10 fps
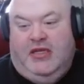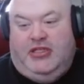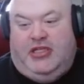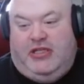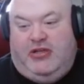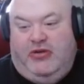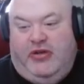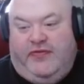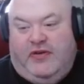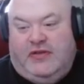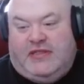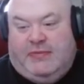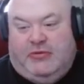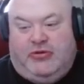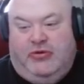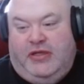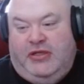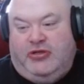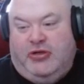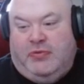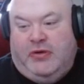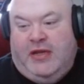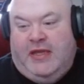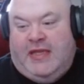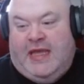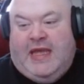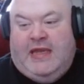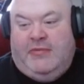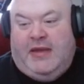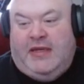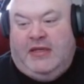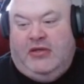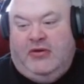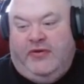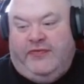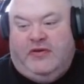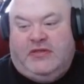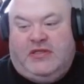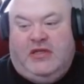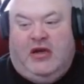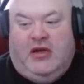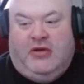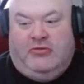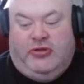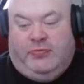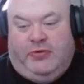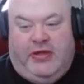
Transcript: G two Universe Cybertronian Trooper, and the Animated Universe Auto Trooper.